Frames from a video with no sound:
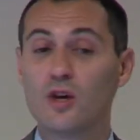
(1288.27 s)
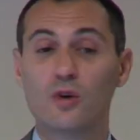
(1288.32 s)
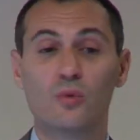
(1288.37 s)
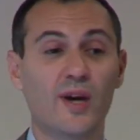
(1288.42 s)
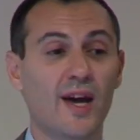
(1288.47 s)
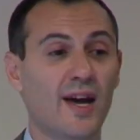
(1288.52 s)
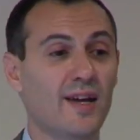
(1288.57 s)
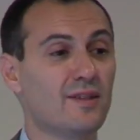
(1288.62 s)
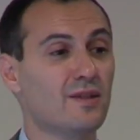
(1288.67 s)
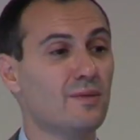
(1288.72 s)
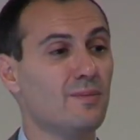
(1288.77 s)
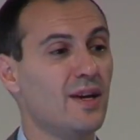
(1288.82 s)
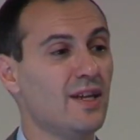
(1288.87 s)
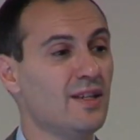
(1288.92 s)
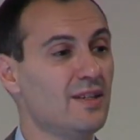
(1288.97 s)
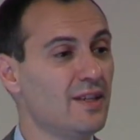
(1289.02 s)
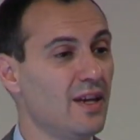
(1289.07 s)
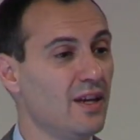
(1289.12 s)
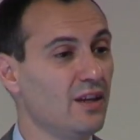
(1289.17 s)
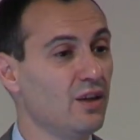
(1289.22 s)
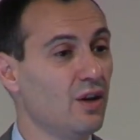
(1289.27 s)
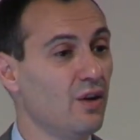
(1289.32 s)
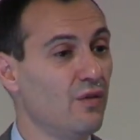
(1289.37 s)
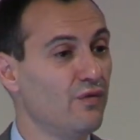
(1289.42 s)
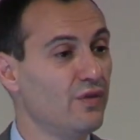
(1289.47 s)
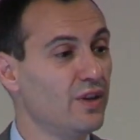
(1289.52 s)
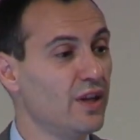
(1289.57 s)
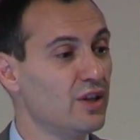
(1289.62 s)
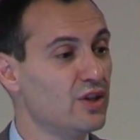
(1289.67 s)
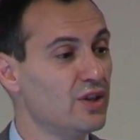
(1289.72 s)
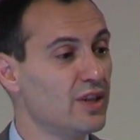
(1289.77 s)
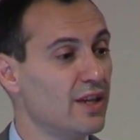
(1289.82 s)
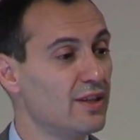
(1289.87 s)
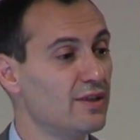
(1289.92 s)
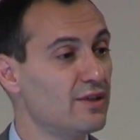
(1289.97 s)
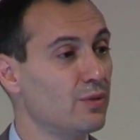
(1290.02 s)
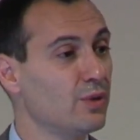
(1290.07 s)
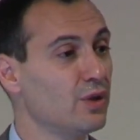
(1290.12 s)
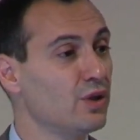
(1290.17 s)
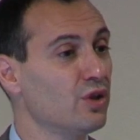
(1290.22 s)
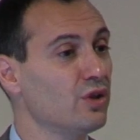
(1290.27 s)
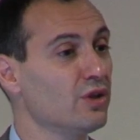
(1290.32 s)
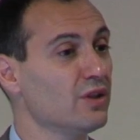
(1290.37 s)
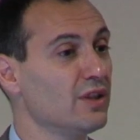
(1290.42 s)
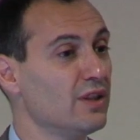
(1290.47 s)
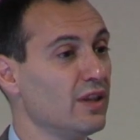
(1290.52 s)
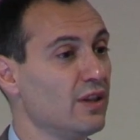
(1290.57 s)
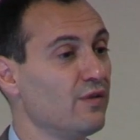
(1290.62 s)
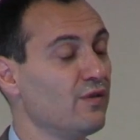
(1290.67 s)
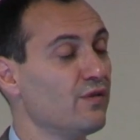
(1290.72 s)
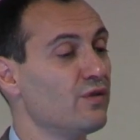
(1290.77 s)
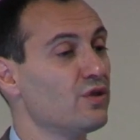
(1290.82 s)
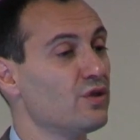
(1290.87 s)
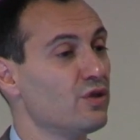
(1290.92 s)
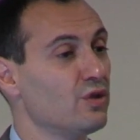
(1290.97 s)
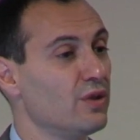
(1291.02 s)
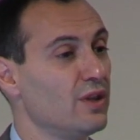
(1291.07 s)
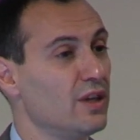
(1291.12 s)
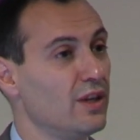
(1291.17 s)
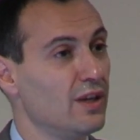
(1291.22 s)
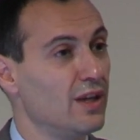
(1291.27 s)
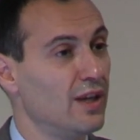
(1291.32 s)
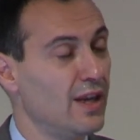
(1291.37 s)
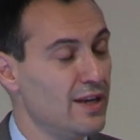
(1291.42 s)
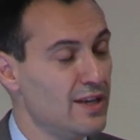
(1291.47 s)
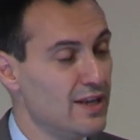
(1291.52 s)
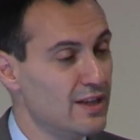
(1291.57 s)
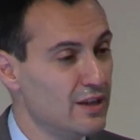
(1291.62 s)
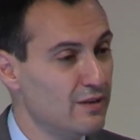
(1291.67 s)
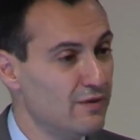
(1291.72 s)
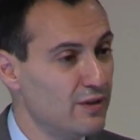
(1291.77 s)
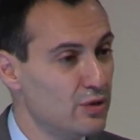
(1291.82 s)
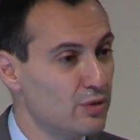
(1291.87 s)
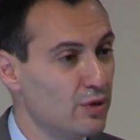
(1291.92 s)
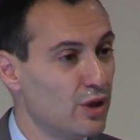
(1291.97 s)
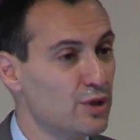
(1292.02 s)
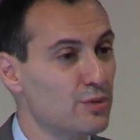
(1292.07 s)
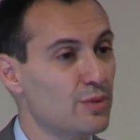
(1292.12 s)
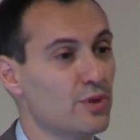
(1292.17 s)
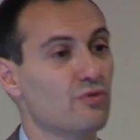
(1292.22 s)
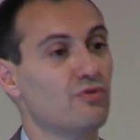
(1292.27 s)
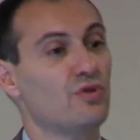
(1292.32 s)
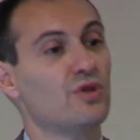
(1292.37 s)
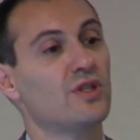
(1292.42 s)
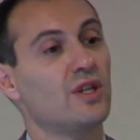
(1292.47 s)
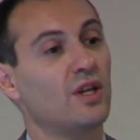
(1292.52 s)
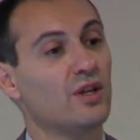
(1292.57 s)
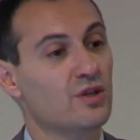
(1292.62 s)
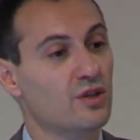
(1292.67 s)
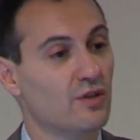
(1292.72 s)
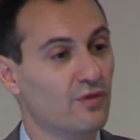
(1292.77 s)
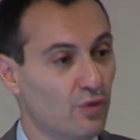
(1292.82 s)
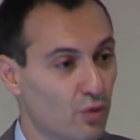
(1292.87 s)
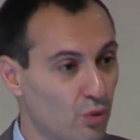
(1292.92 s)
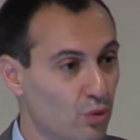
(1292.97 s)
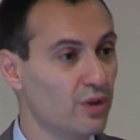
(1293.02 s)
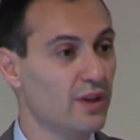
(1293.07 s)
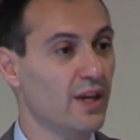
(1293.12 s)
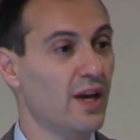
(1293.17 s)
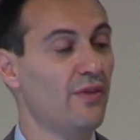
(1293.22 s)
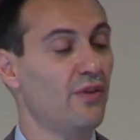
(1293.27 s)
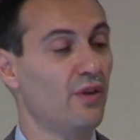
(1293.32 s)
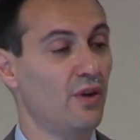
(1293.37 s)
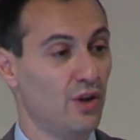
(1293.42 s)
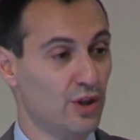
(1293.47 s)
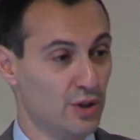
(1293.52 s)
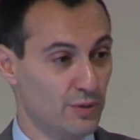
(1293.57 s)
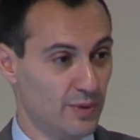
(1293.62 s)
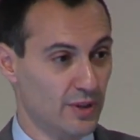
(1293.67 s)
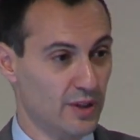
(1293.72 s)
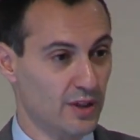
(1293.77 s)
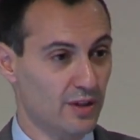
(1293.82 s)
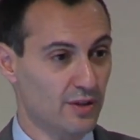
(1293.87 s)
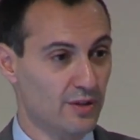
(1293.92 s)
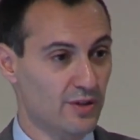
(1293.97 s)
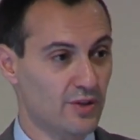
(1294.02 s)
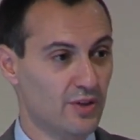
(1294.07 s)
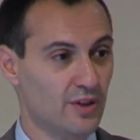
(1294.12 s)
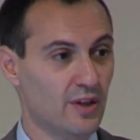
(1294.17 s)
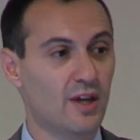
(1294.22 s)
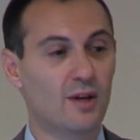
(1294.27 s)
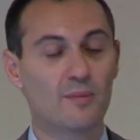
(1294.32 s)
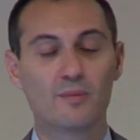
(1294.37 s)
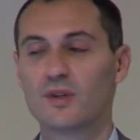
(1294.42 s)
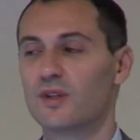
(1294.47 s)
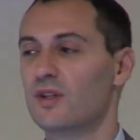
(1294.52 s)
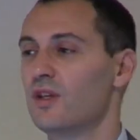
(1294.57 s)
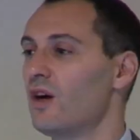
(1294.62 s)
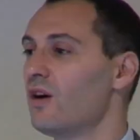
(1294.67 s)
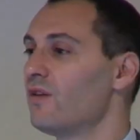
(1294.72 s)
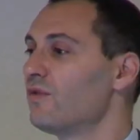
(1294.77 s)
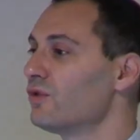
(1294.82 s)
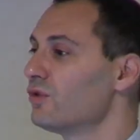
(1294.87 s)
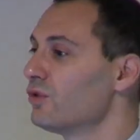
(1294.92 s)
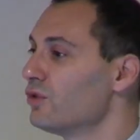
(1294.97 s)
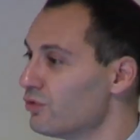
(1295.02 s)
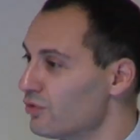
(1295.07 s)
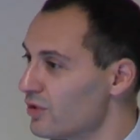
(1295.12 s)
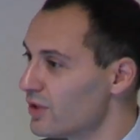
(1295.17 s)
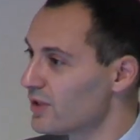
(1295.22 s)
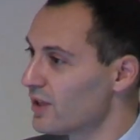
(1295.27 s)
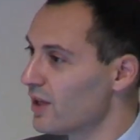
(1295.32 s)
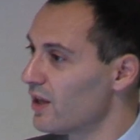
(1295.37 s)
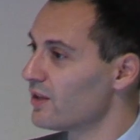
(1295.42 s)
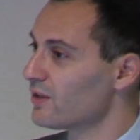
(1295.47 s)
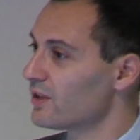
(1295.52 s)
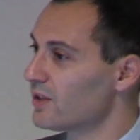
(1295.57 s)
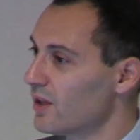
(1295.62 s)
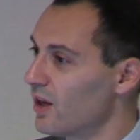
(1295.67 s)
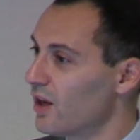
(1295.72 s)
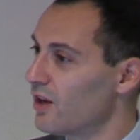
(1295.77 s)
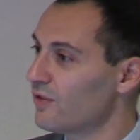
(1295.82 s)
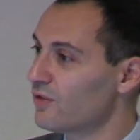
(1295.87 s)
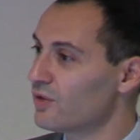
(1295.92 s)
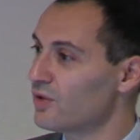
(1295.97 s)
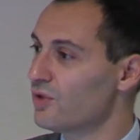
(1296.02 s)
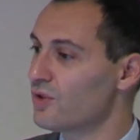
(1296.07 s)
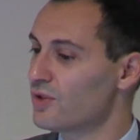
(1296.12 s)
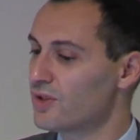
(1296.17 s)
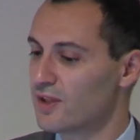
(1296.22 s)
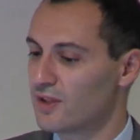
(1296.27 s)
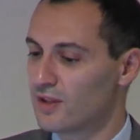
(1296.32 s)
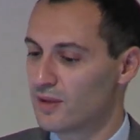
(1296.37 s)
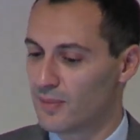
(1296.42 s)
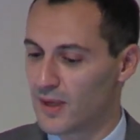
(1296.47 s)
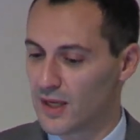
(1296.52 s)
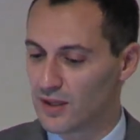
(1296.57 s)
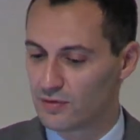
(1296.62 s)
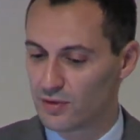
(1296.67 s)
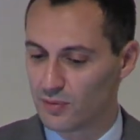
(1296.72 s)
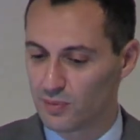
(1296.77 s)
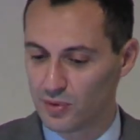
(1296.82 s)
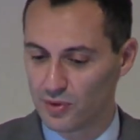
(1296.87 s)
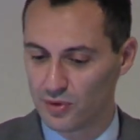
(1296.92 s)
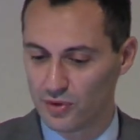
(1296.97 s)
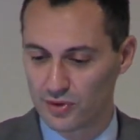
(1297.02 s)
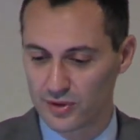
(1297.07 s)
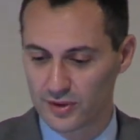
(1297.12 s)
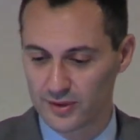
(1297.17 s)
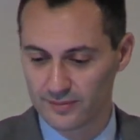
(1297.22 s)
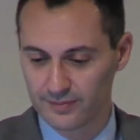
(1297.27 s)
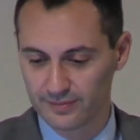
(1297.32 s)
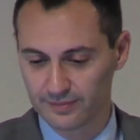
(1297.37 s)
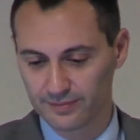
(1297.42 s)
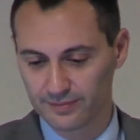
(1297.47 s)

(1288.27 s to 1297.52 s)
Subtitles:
We had to maintain confidentiality, so we couldn't give to any individual hospital the results of all the other hospitals, but the overall results are, of course, in the main report.